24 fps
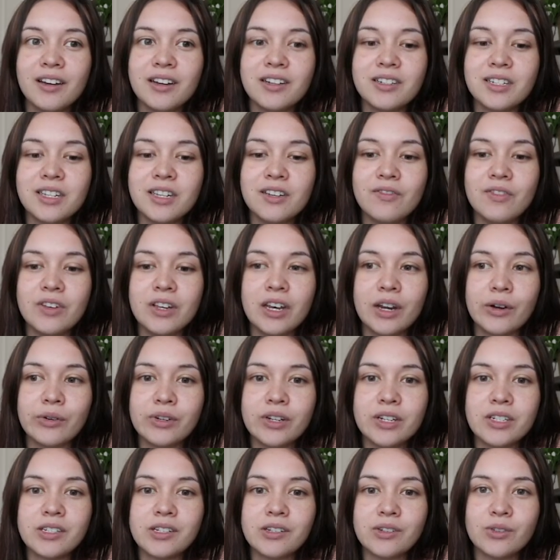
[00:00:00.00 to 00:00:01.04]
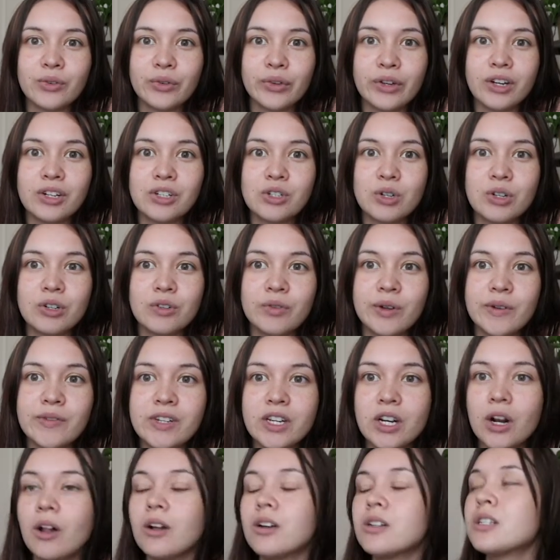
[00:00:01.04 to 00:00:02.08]
a TV nowadays is only
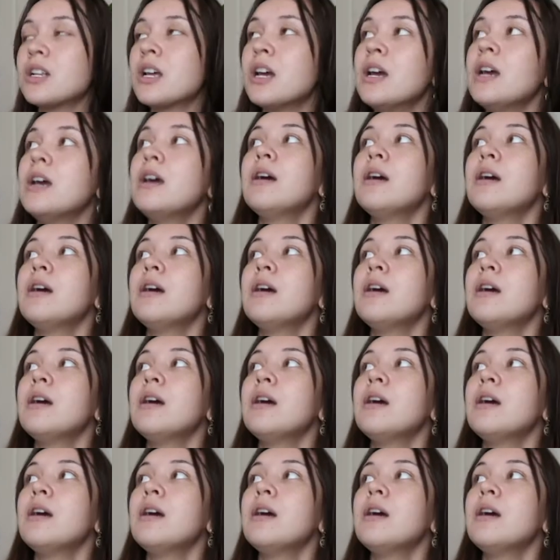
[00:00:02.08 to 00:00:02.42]
$150.